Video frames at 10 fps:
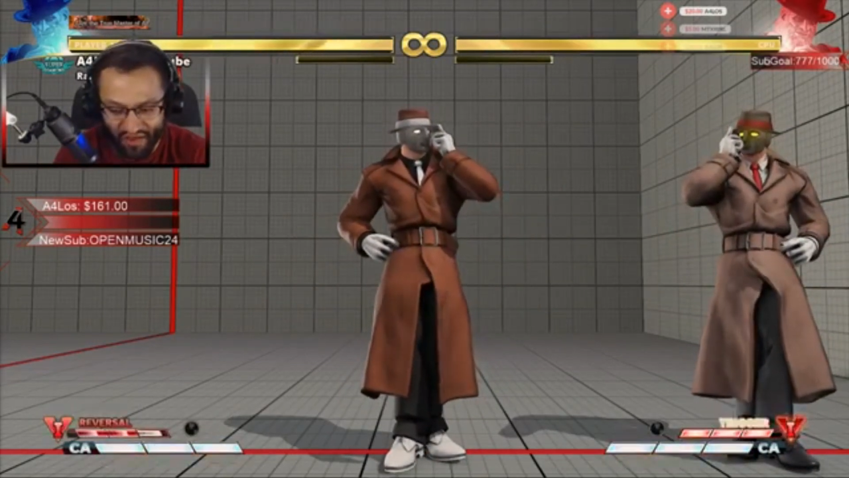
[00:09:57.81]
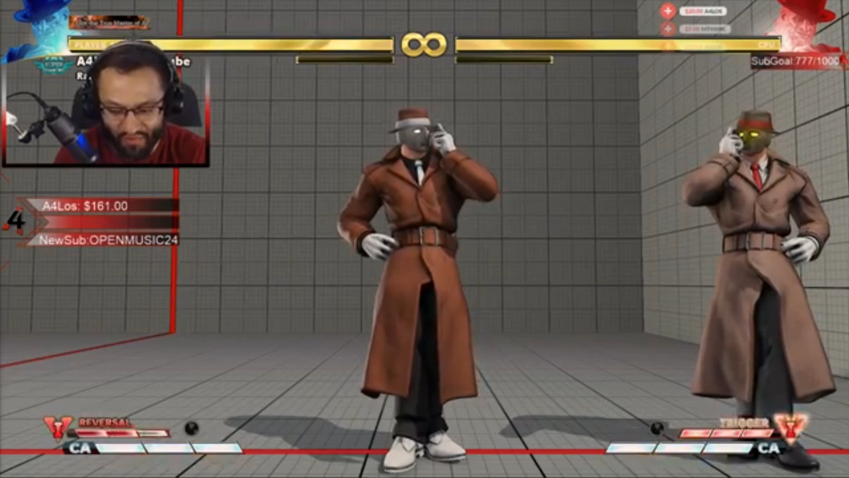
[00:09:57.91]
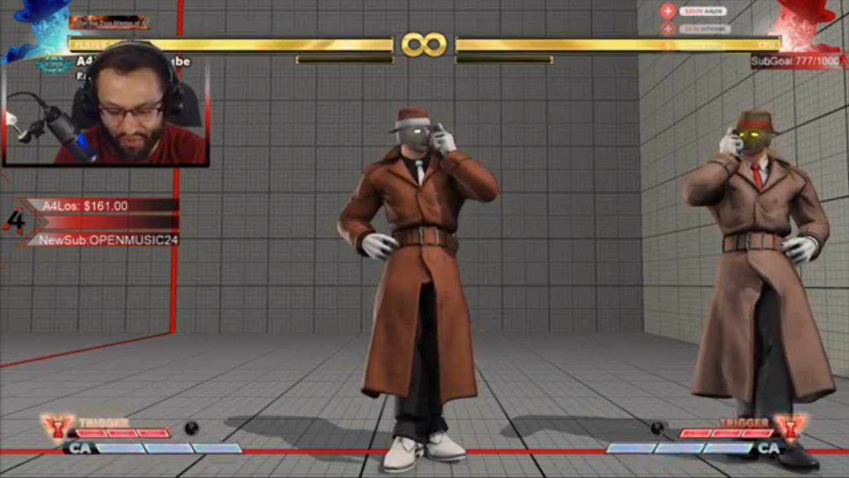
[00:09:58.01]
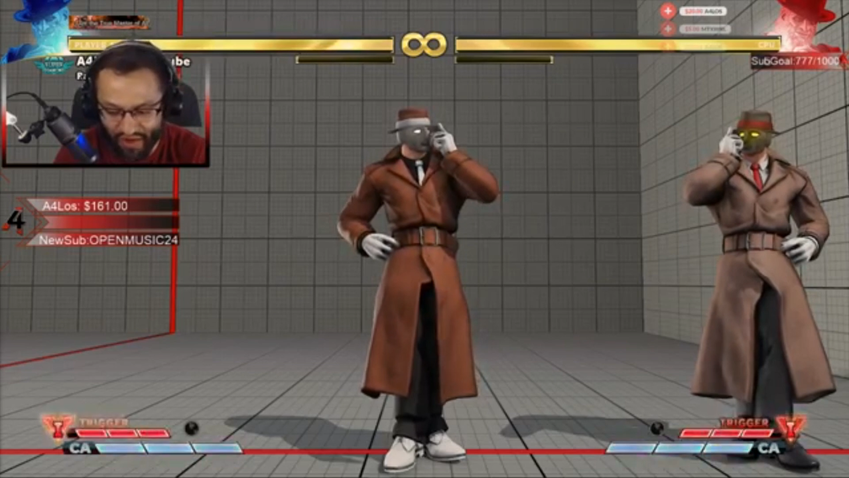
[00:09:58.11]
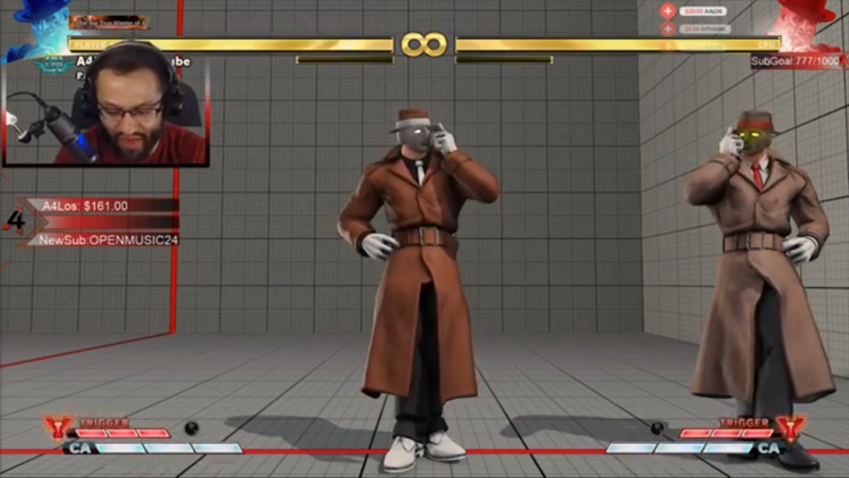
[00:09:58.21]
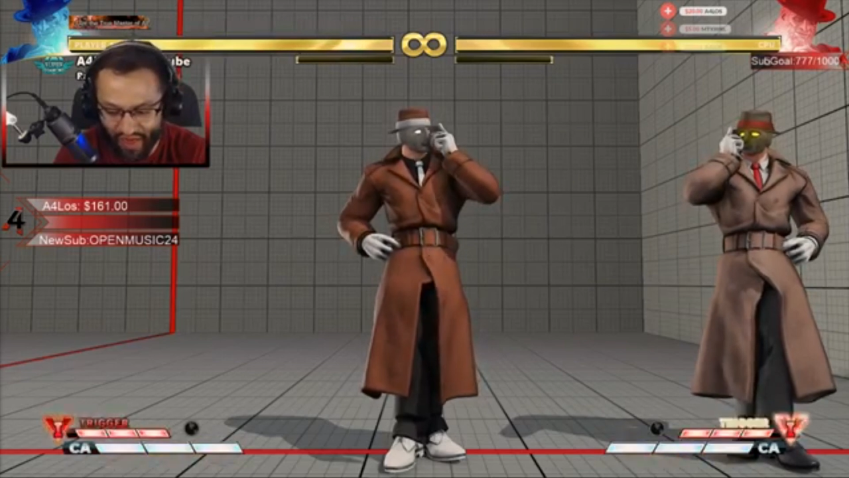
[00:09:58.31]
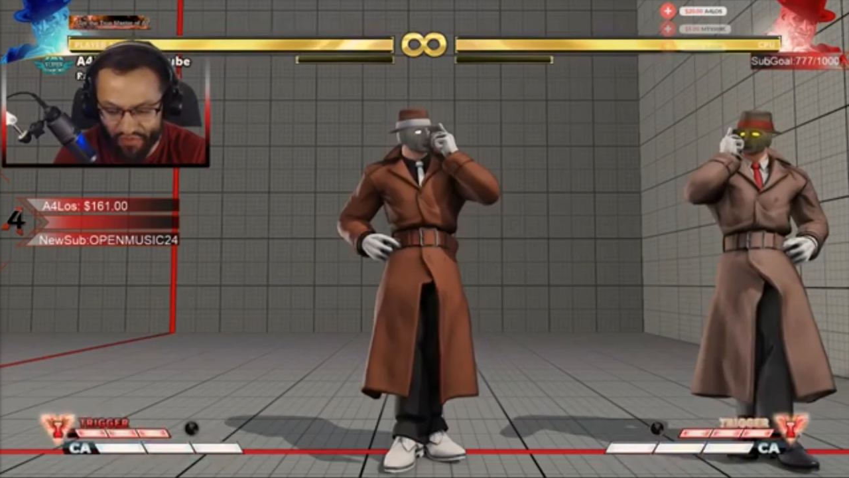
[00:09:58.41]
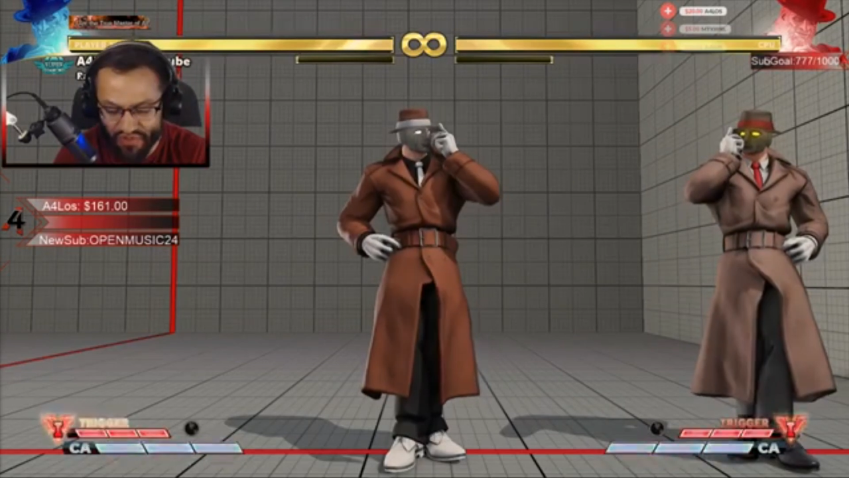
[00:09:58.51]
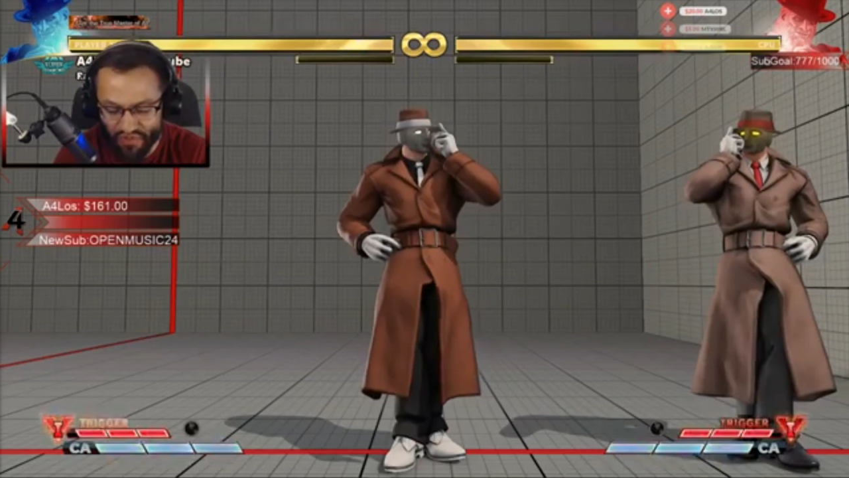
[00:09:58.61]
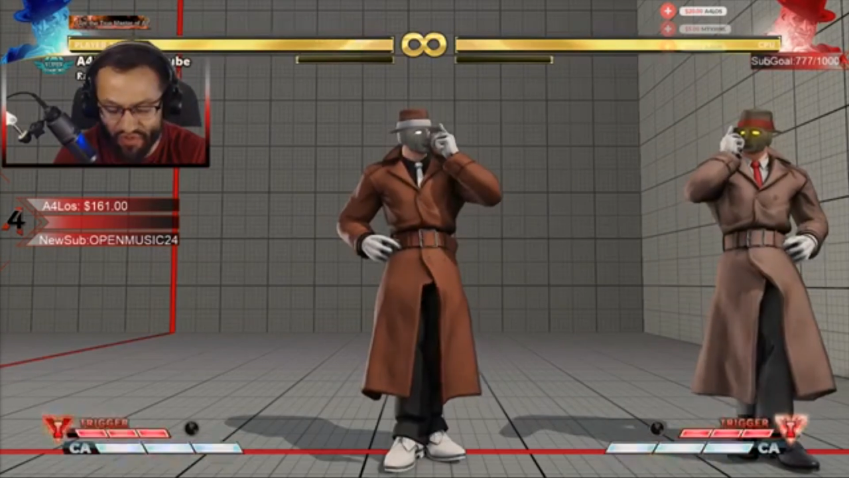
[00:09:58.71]
but I will
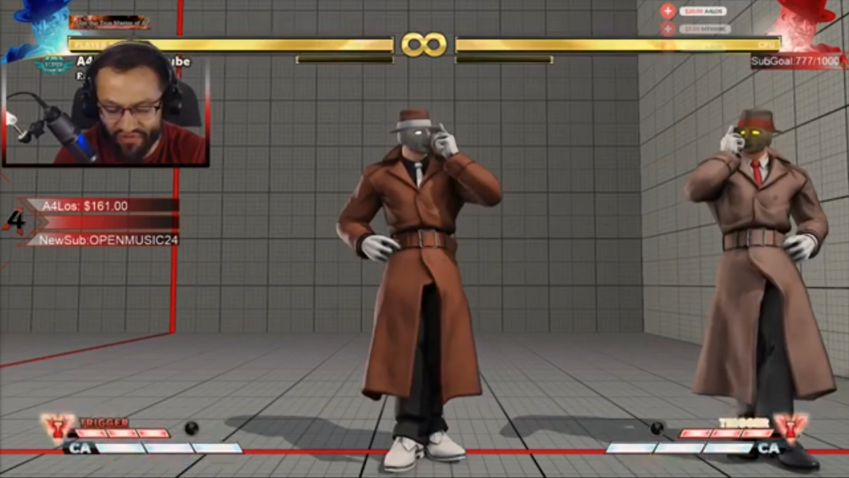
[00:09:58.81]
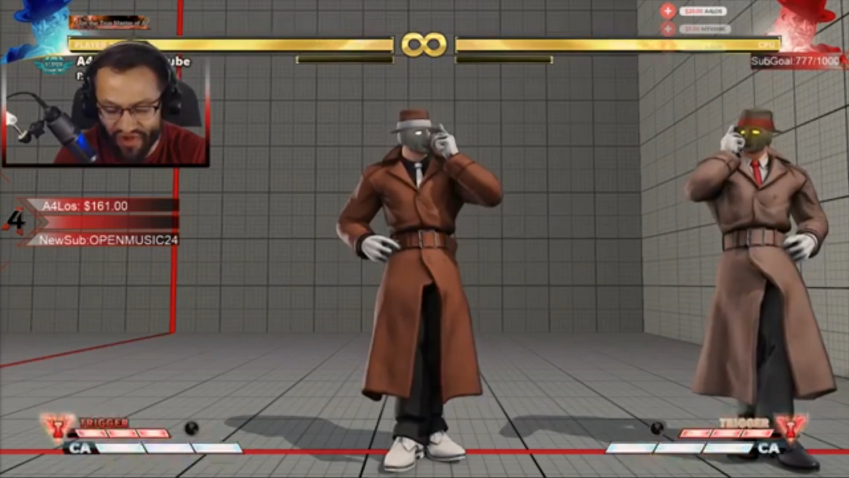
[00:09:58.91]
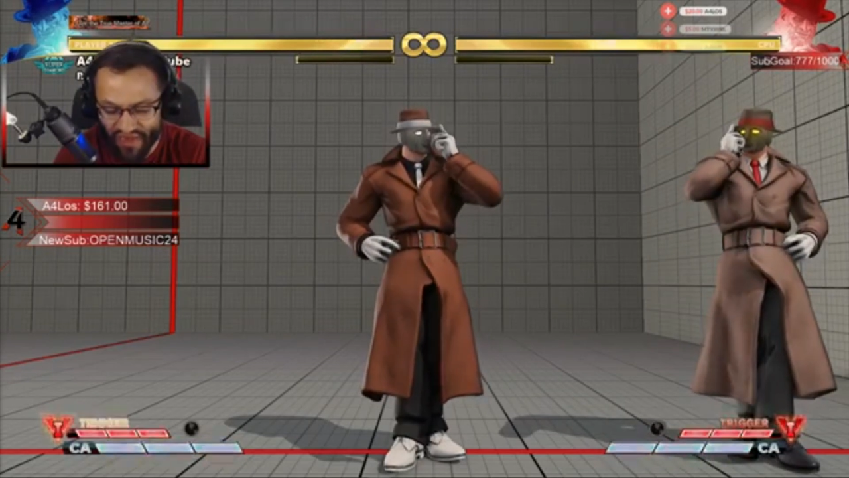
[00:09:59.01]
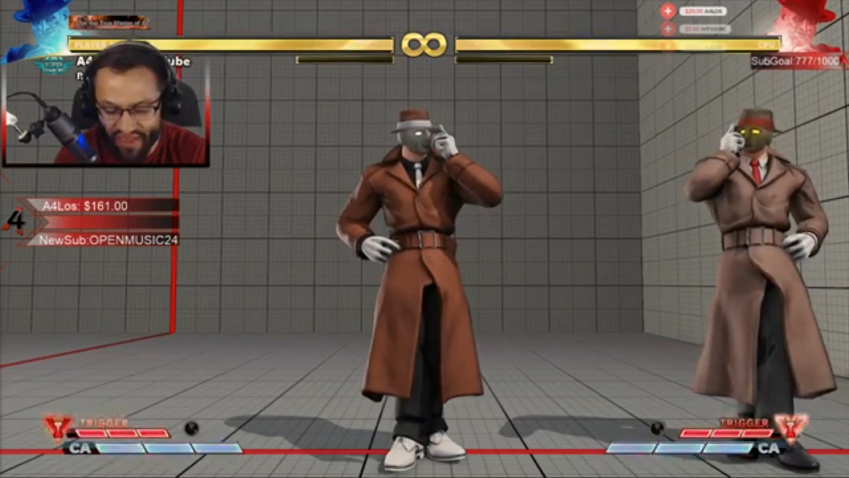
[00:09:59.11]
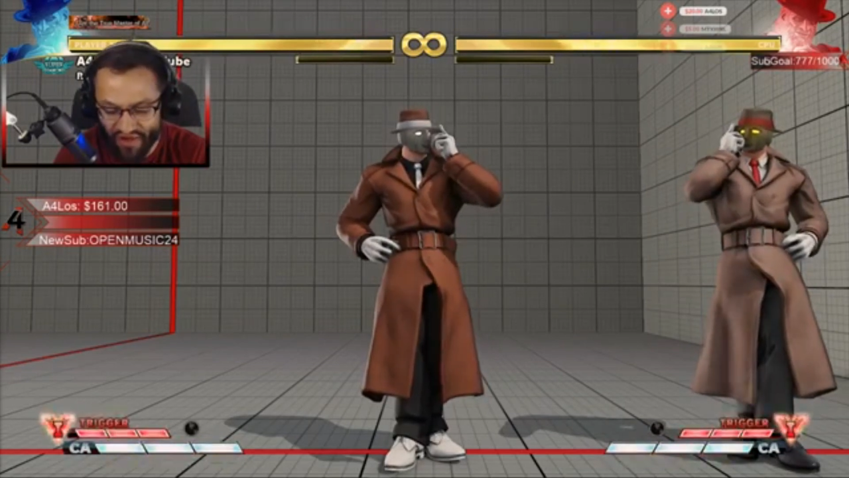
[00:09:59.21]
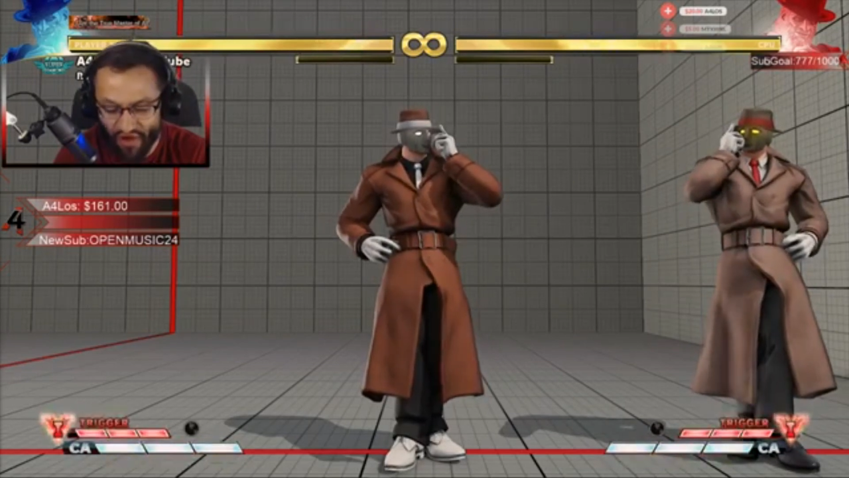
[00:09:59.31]
do whatever I can.